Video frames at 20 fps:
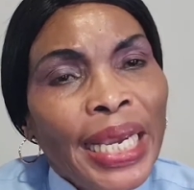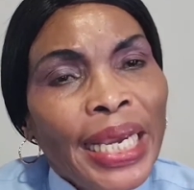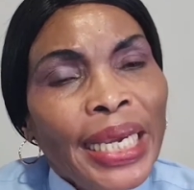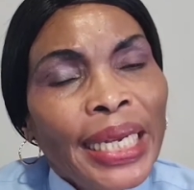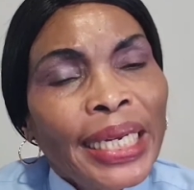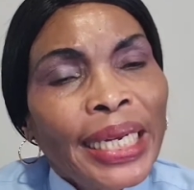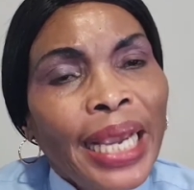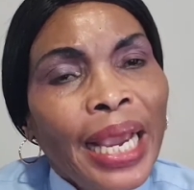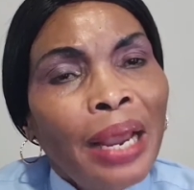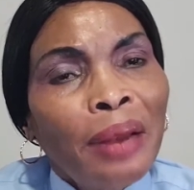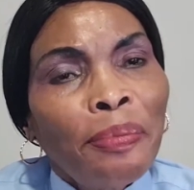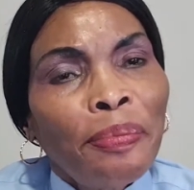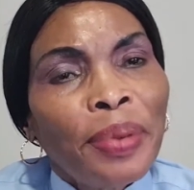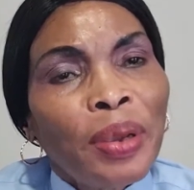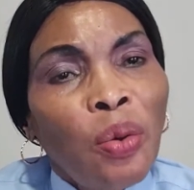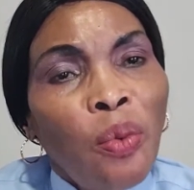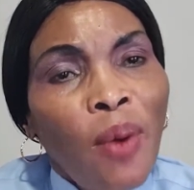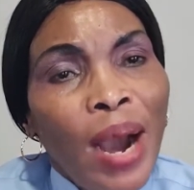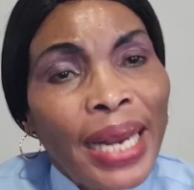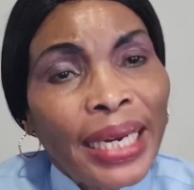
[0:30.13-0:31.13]
It can be
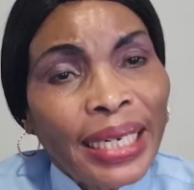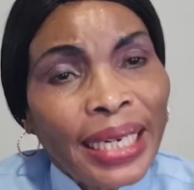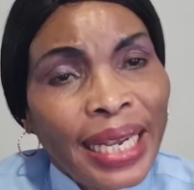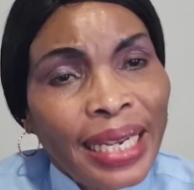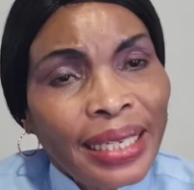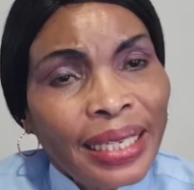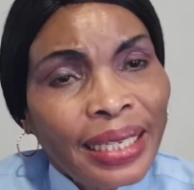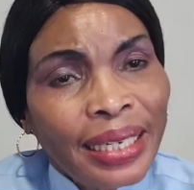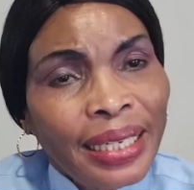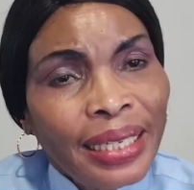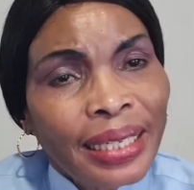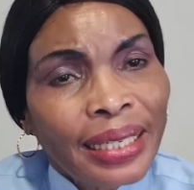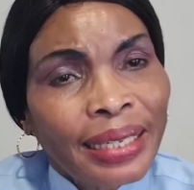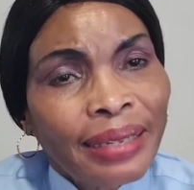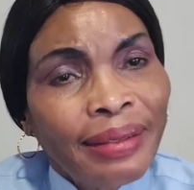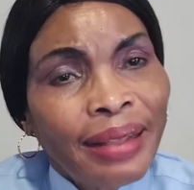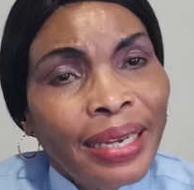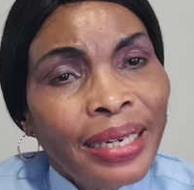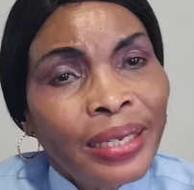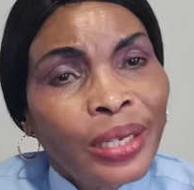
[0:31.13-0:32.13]
one testis
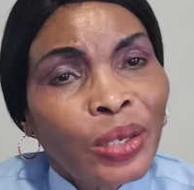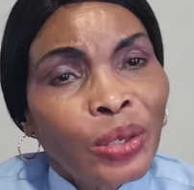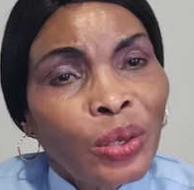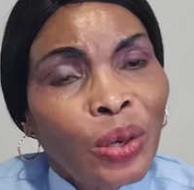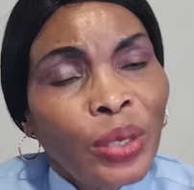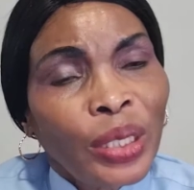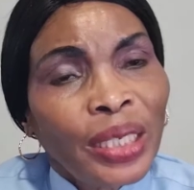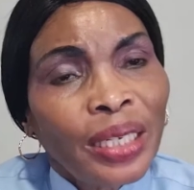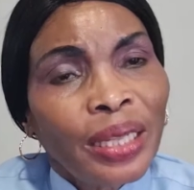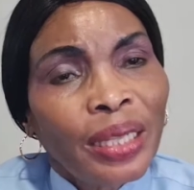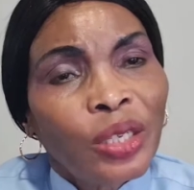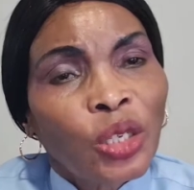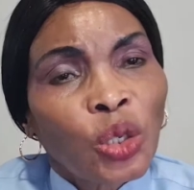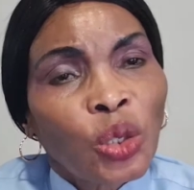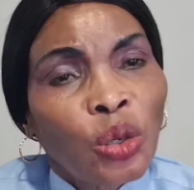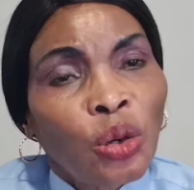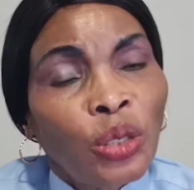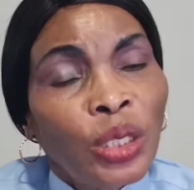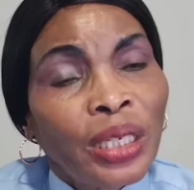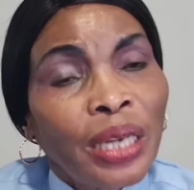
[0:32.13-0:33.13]
that is not in the
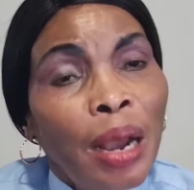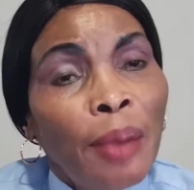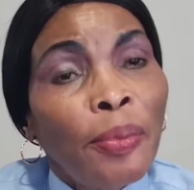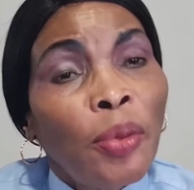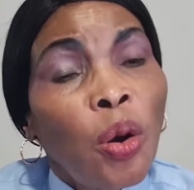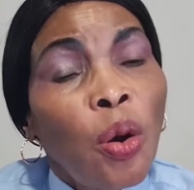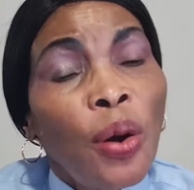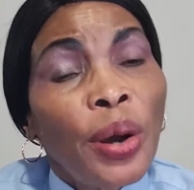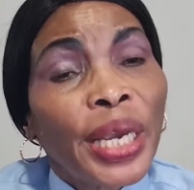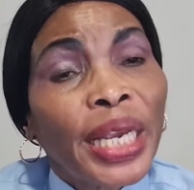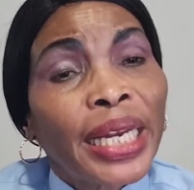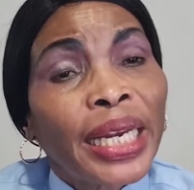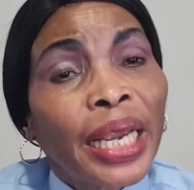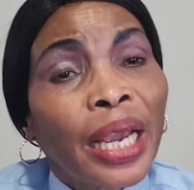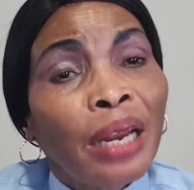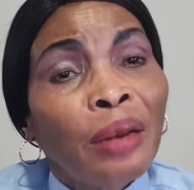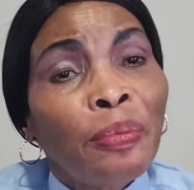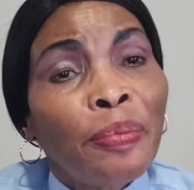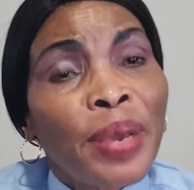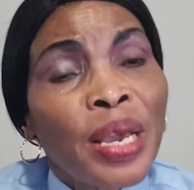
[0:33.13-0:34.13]
scrotum, or it
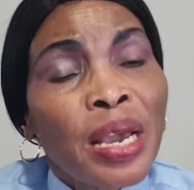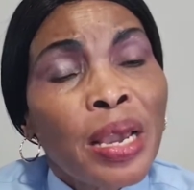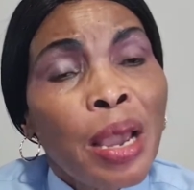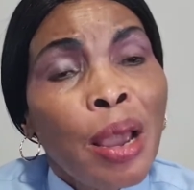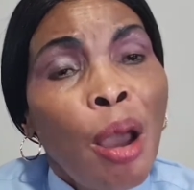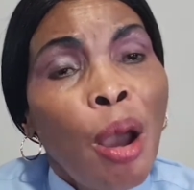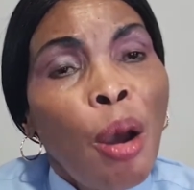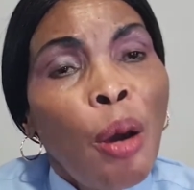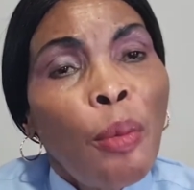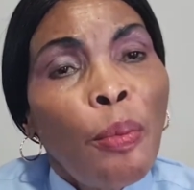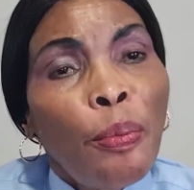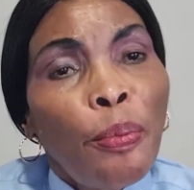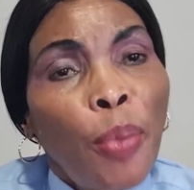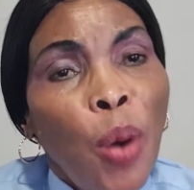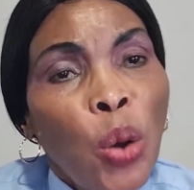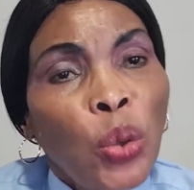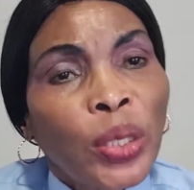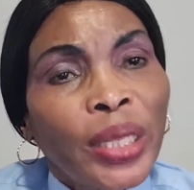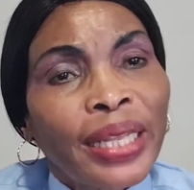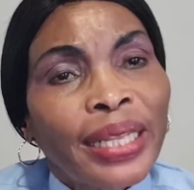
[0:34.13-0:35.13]
can be
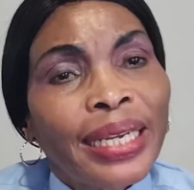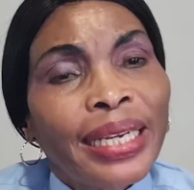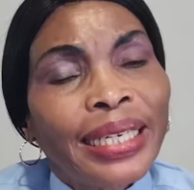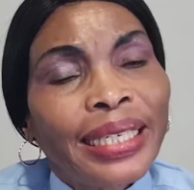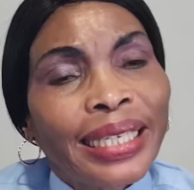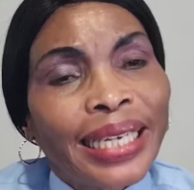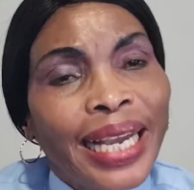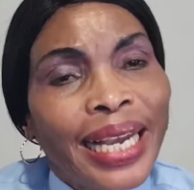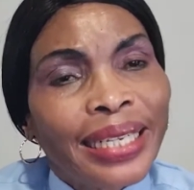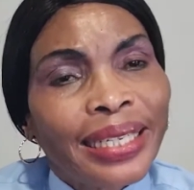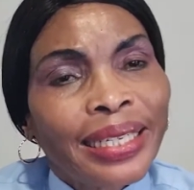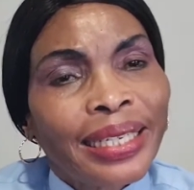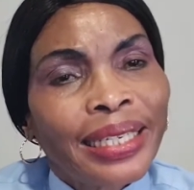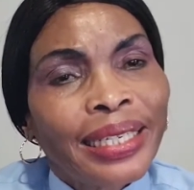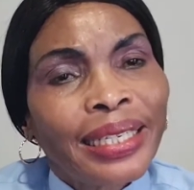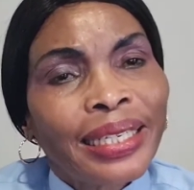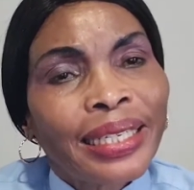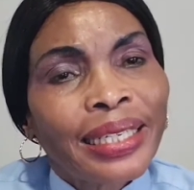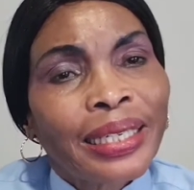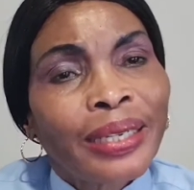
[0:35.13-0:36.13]
both
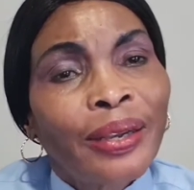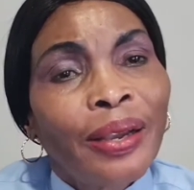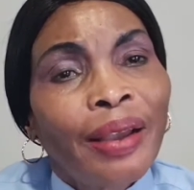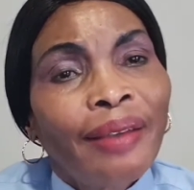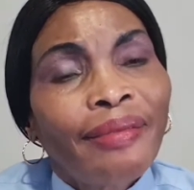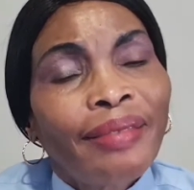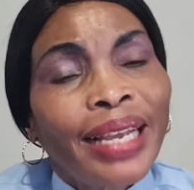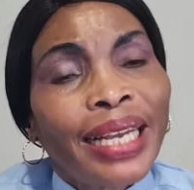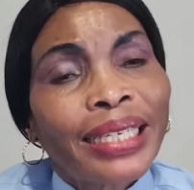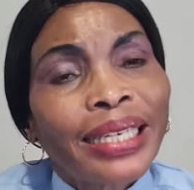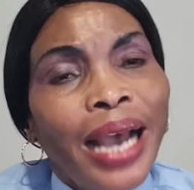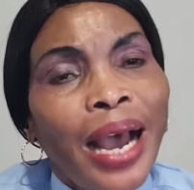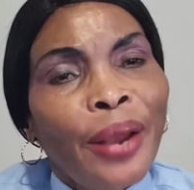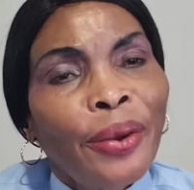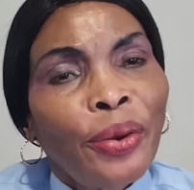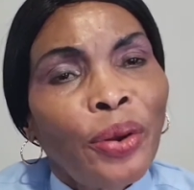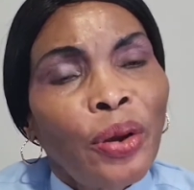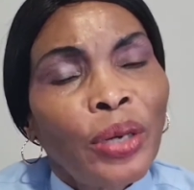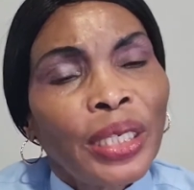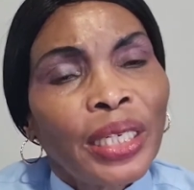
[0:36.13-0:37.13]
testes that are
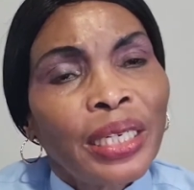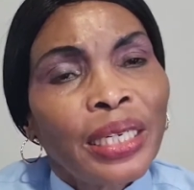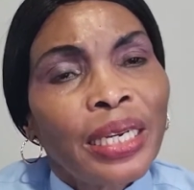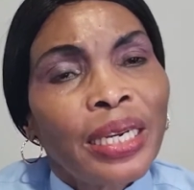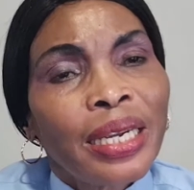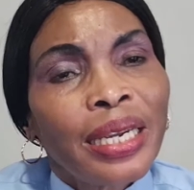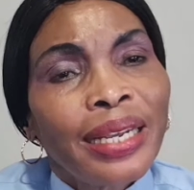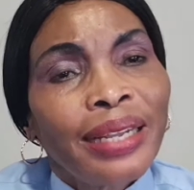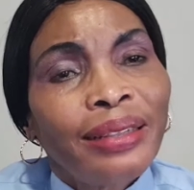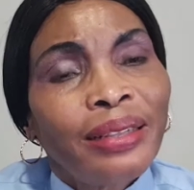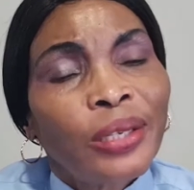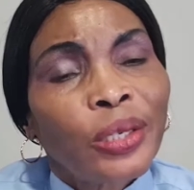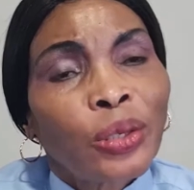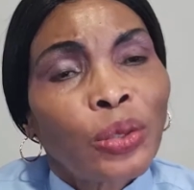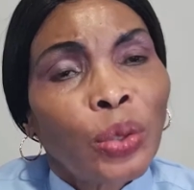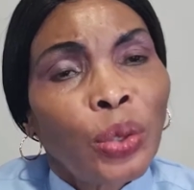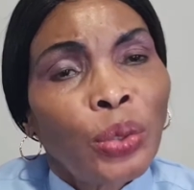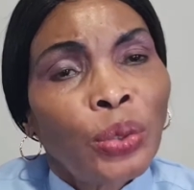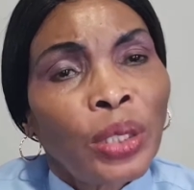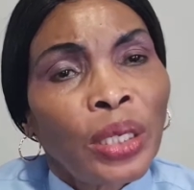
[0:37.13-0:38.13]
not in the
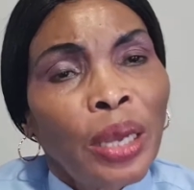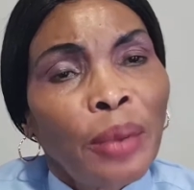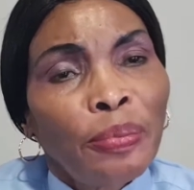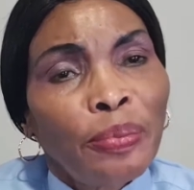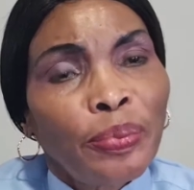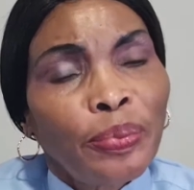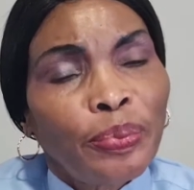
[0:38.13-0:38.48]
scrotum.